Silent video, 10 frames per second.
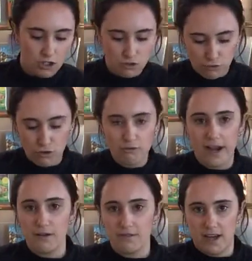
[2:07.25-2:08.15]
draw
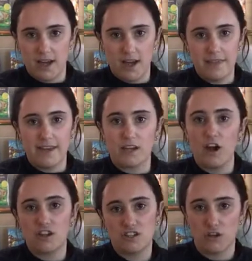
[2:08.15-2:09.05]
around that, and then
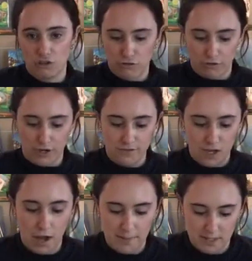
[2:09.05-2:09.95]
cut along the grooves
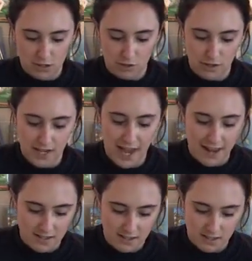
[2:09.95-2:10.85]
up until you
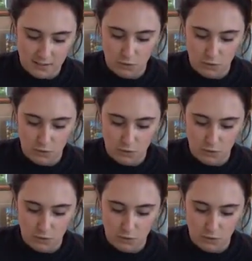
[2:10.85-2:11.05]
get to the